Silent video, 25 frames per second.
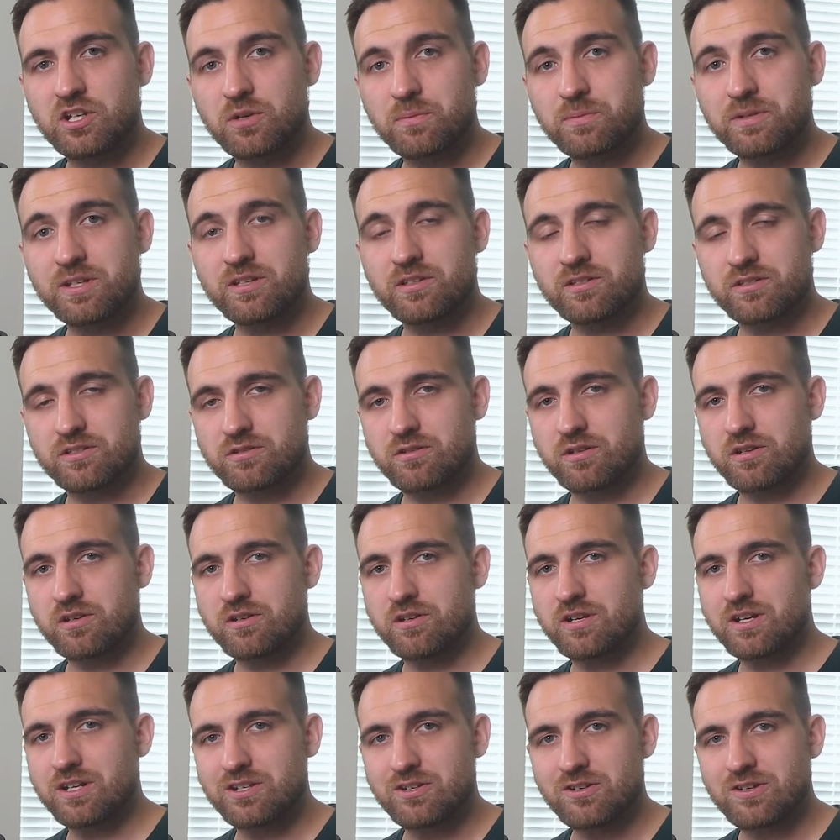Adobe
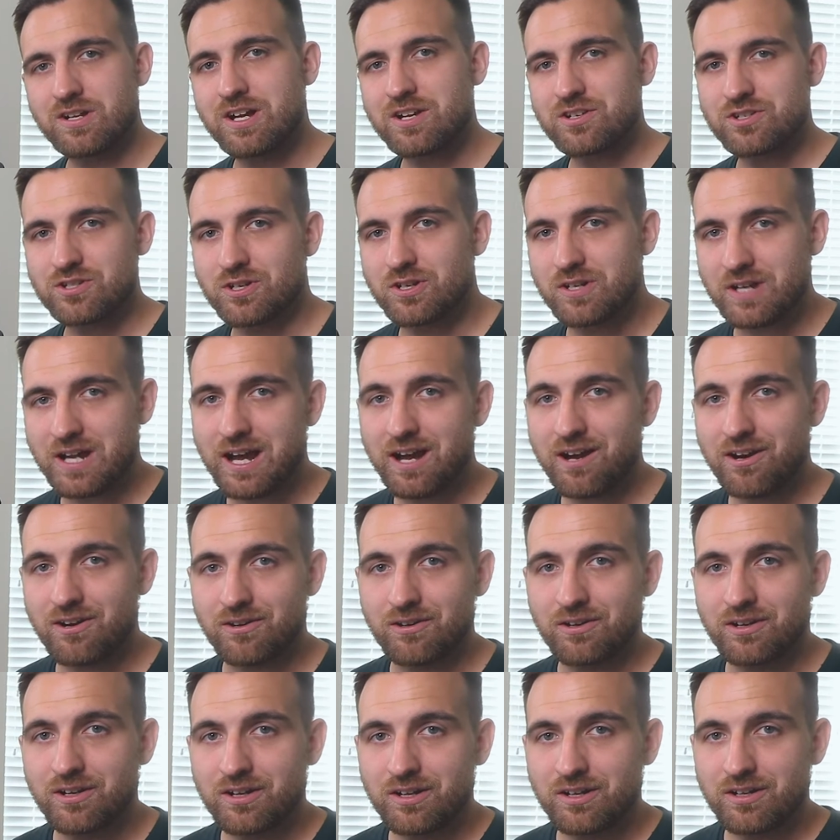Illustrator and you're not sure
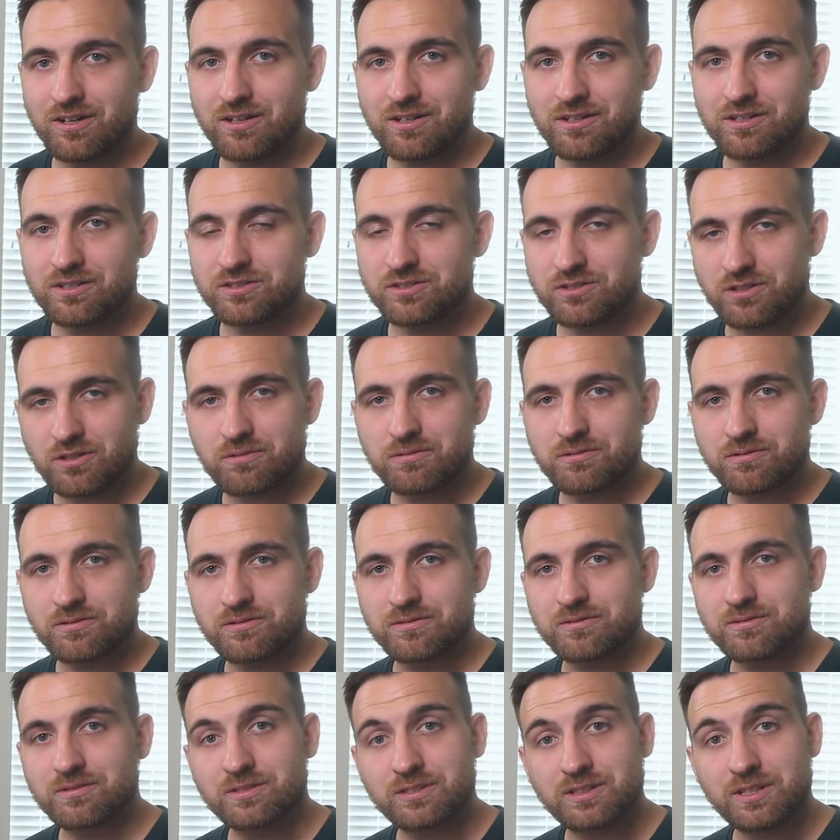how. So
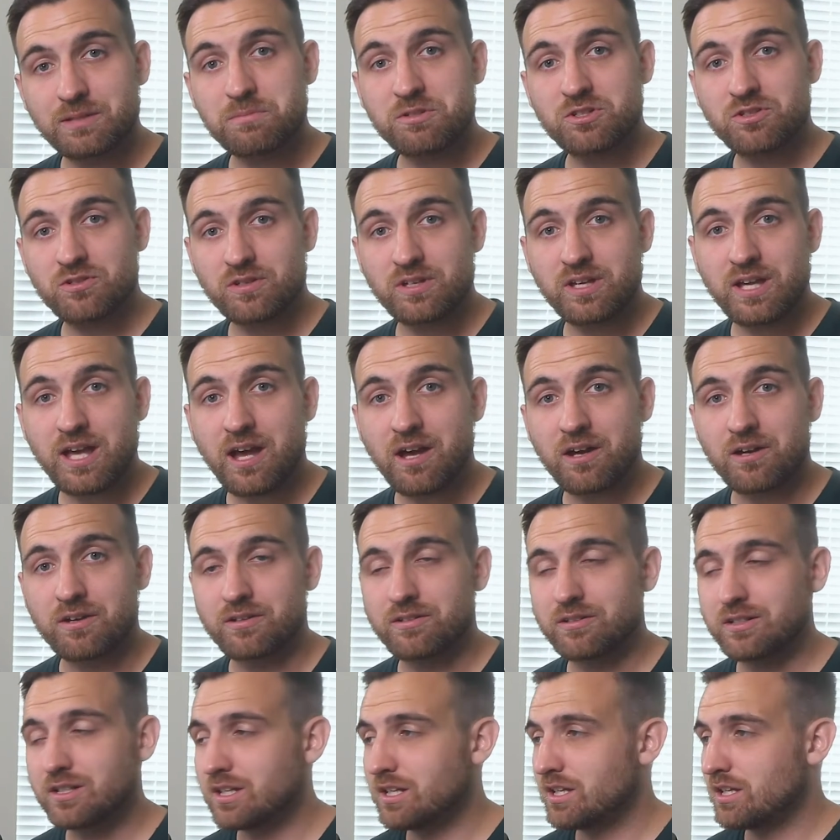let me show you
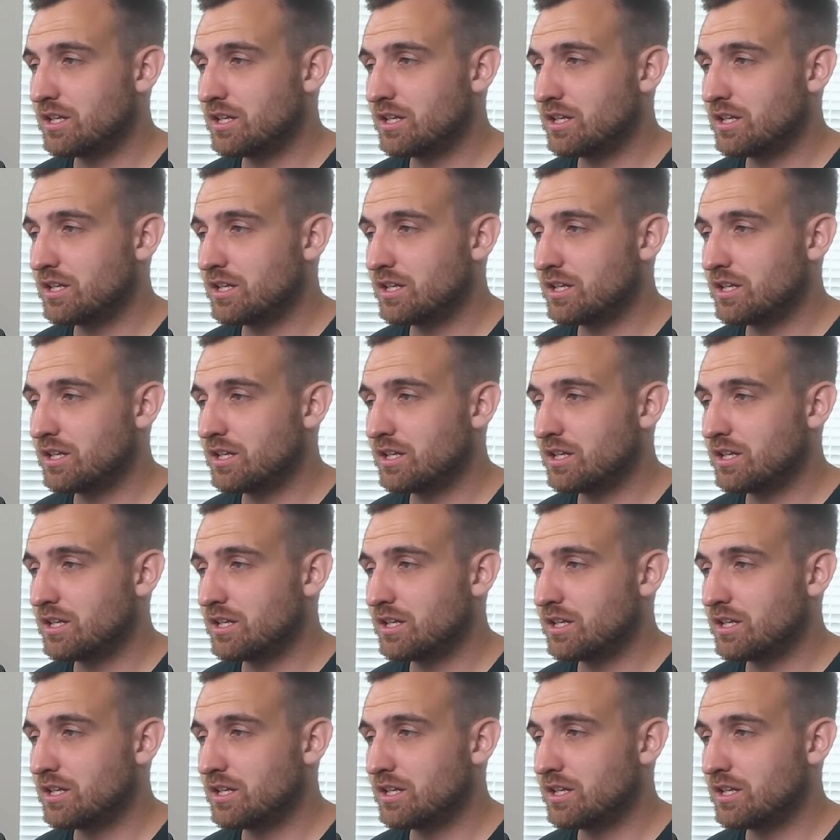how.